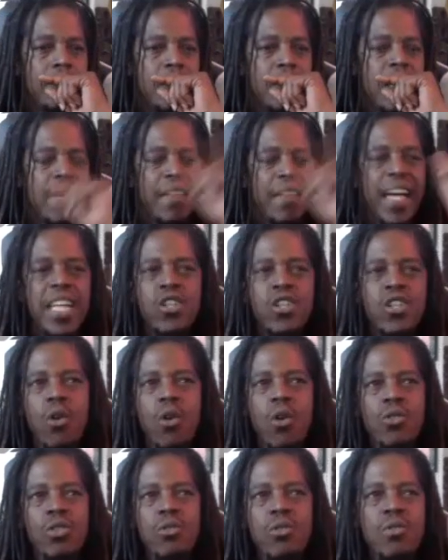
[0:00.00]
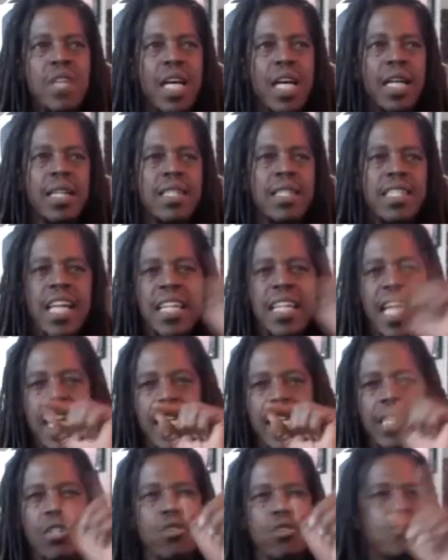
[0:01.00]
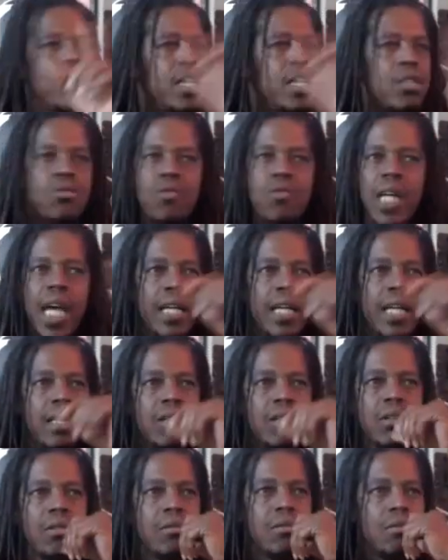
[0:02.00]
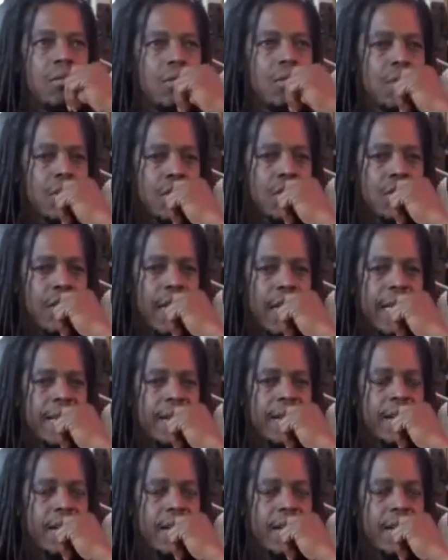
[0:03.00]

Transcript: They show you things that they can do that you can't do, right?